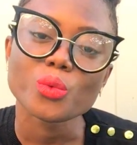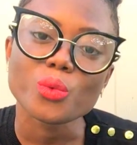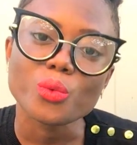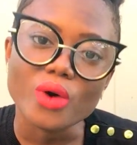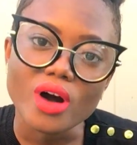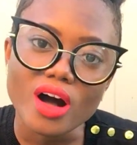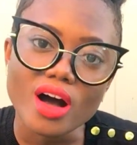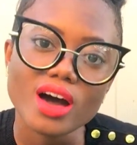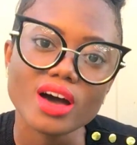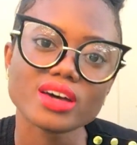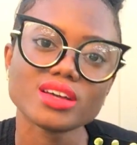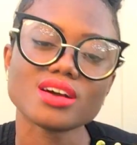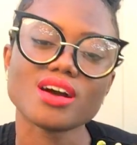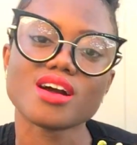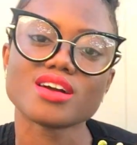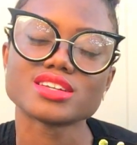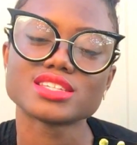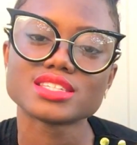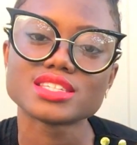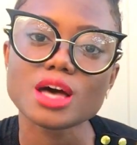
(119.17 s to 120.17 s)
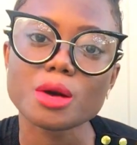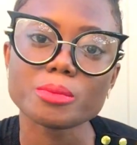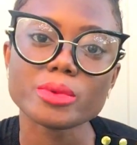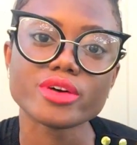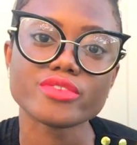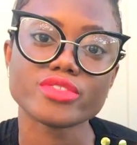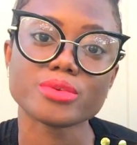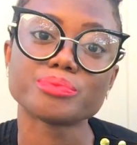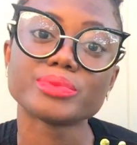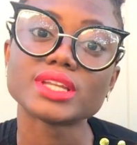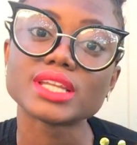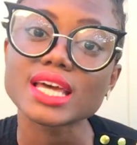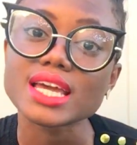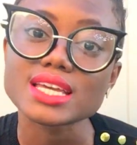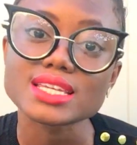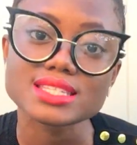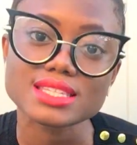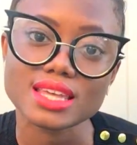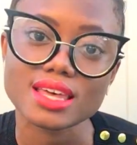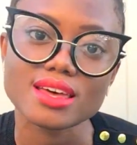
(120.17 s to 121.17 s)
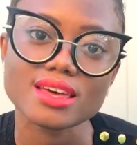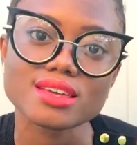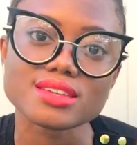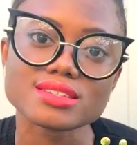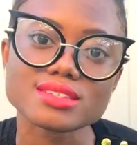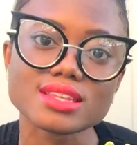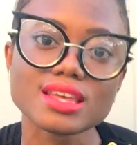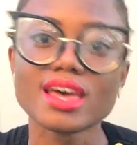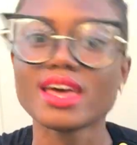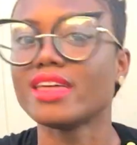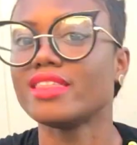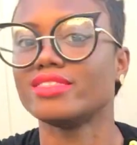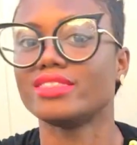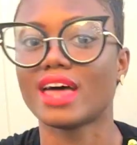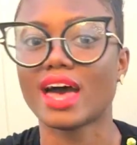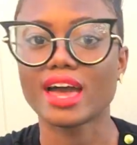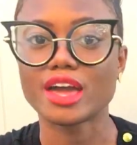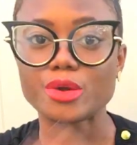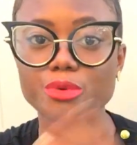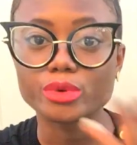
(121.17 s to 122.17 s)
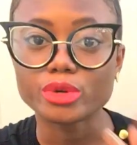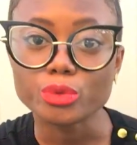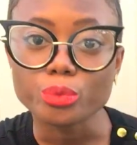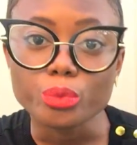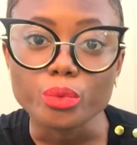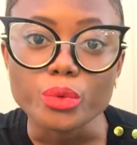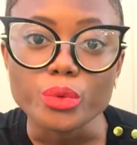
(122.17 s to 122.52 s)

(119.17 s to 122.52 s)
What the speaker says: What are some of the places that it would